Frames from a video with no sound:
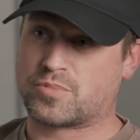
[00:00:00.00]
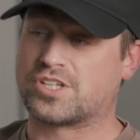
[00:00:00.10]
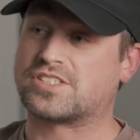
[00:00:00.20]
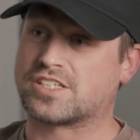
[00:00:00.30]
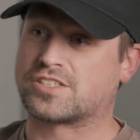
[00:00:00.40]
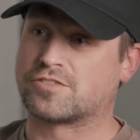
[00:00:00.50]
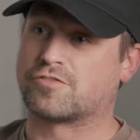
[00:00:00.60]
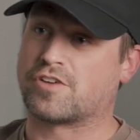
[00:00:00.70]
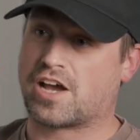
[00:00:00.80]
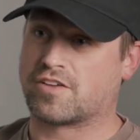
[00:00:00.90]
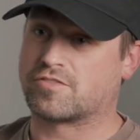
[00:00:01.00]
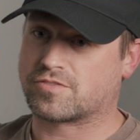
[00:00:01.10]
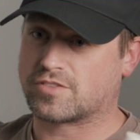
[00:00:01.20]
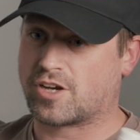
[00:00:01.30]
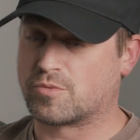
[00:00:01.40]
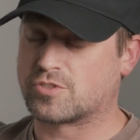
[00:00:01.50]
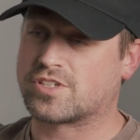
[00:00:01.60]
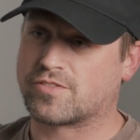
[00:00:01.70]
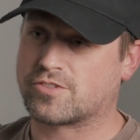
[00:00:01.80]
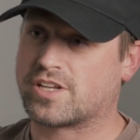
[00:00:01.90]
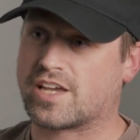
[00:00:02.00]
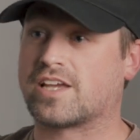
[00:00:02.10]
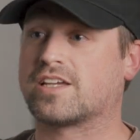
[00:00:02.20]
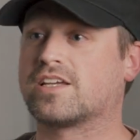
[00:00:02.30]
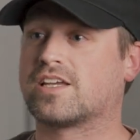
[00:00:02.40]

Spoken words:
PlayStation 5 almost every day.